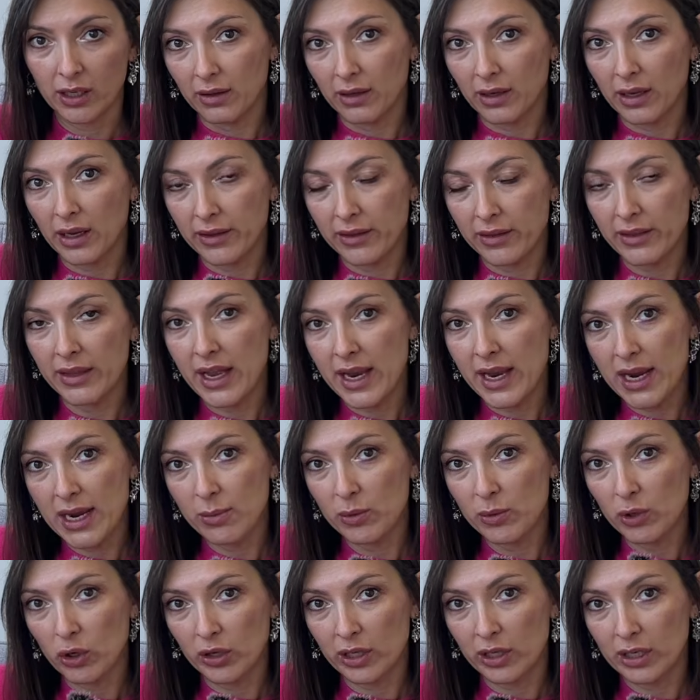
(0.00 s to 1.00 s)
And
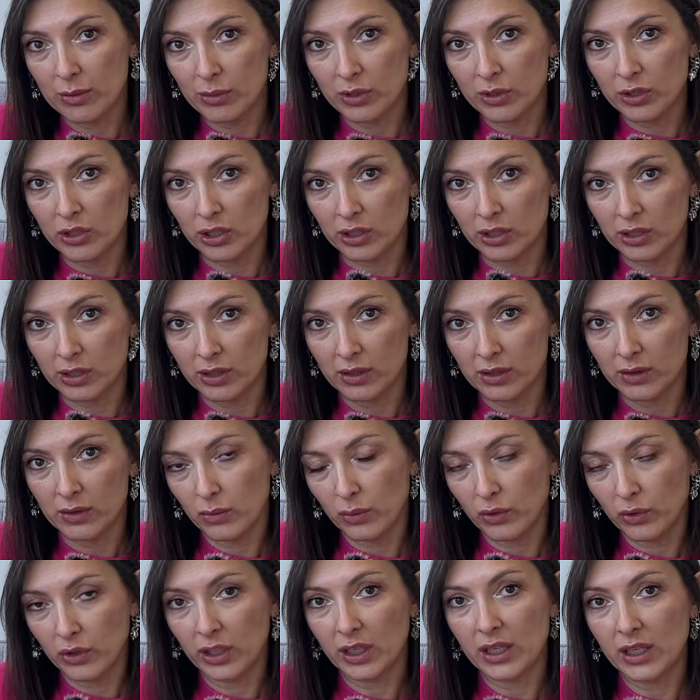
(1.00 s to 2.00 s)
name your images
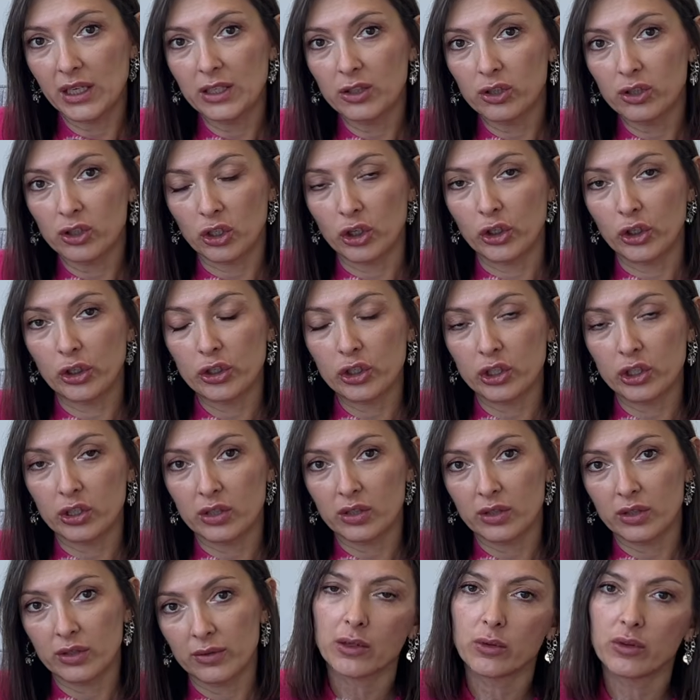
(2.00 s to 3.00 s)
with the key
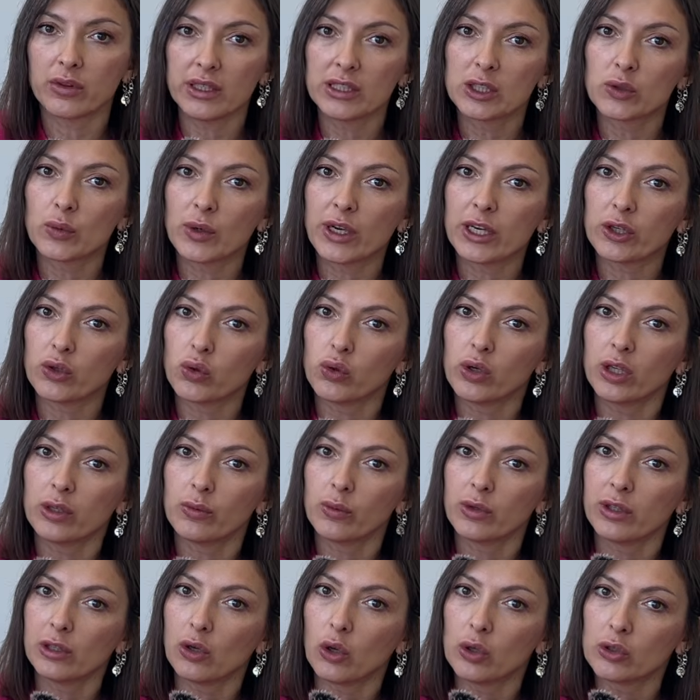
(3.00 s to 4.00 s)
searches. This way, Google
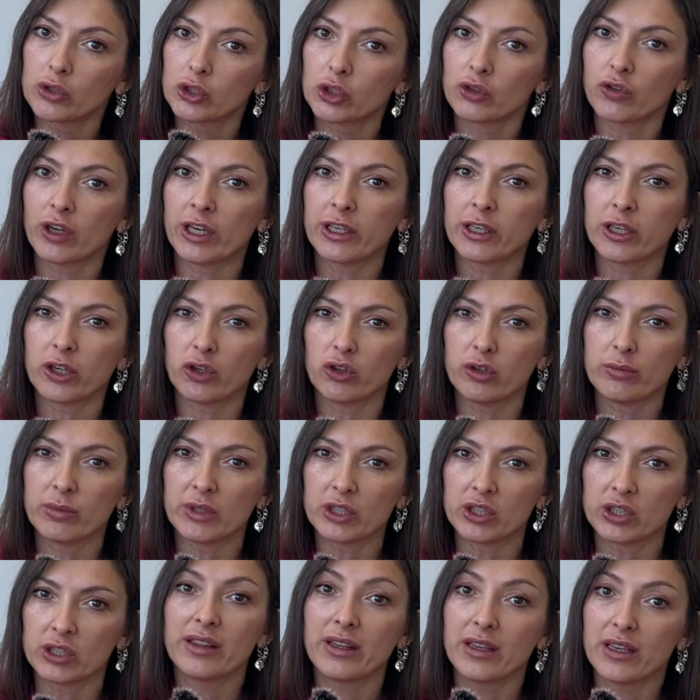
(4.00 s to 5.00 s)
will also rank your
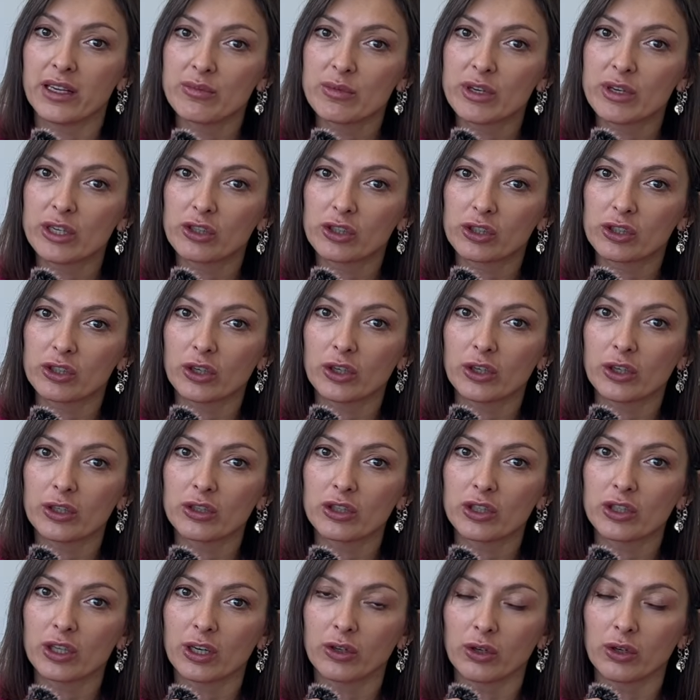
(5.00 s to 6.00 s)
images in the image
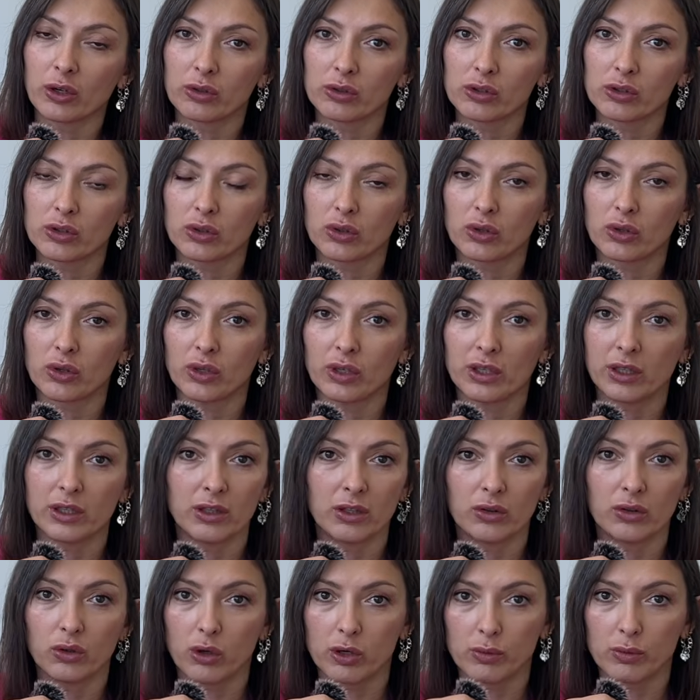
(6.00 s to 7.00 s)
search and also in
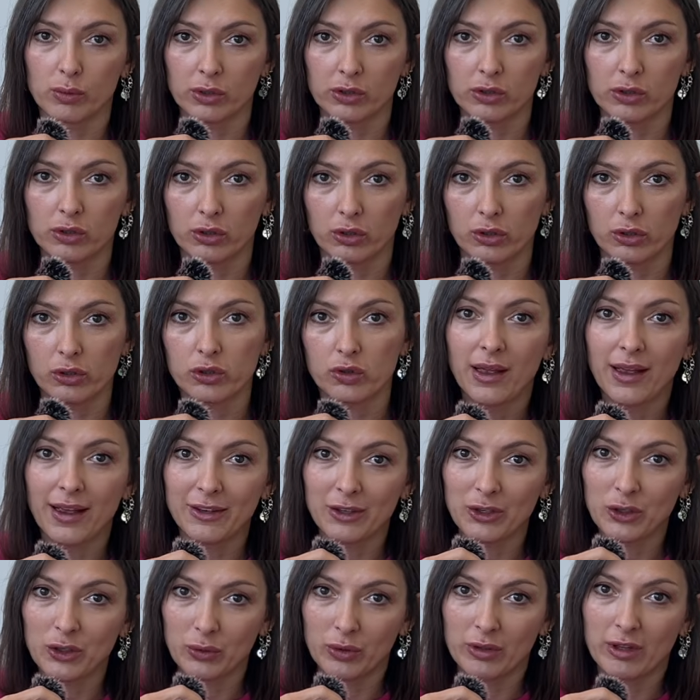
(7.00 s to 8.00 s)
the normal search,
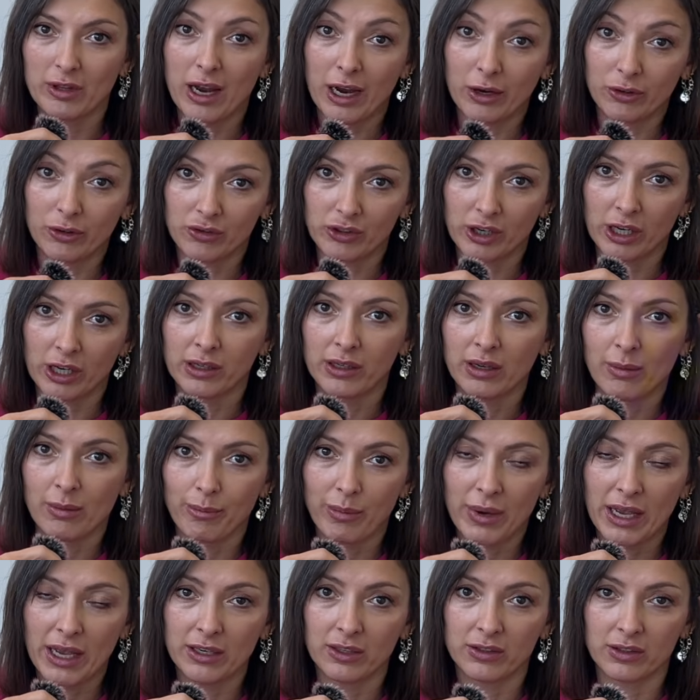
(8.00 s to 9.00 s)
and you will outrank
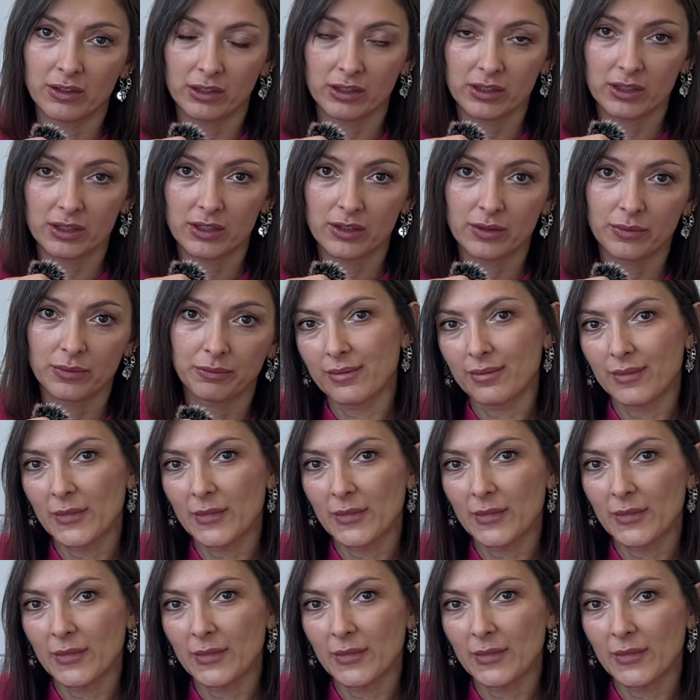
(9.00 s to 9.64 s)
competitors.